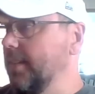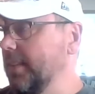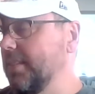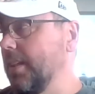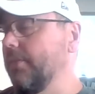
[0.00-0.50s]

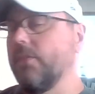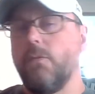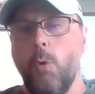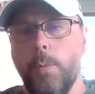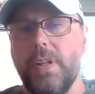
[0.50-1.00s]
This stuff
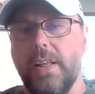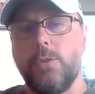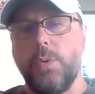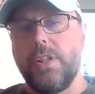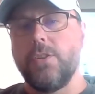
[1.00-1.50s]

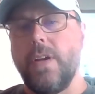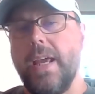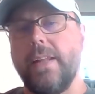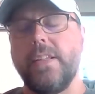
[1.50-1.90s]
formulates within your head.